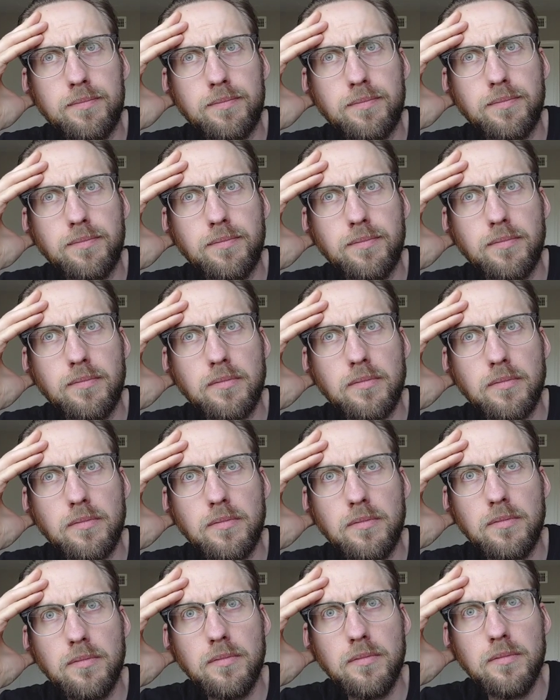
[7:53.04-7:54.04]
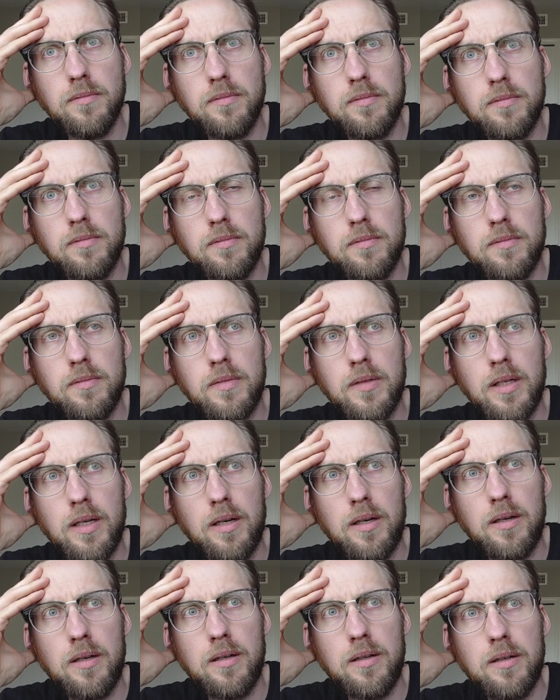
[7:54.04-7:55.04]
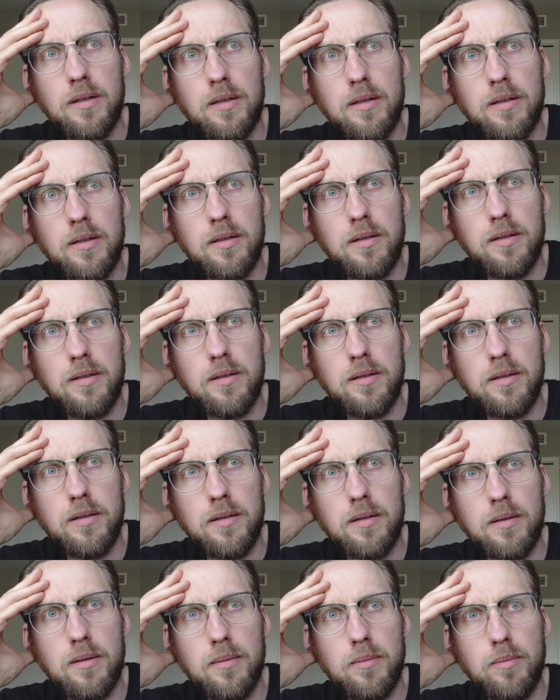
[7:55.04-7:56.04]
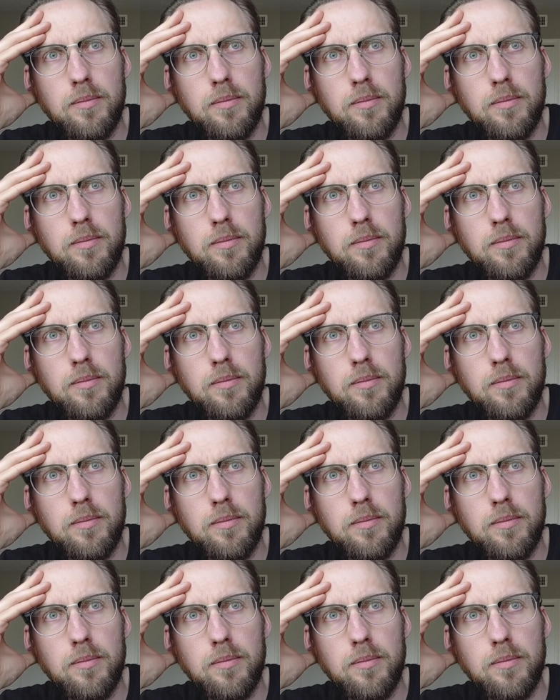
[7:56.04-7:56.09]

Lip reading: No one is speaking in this clip.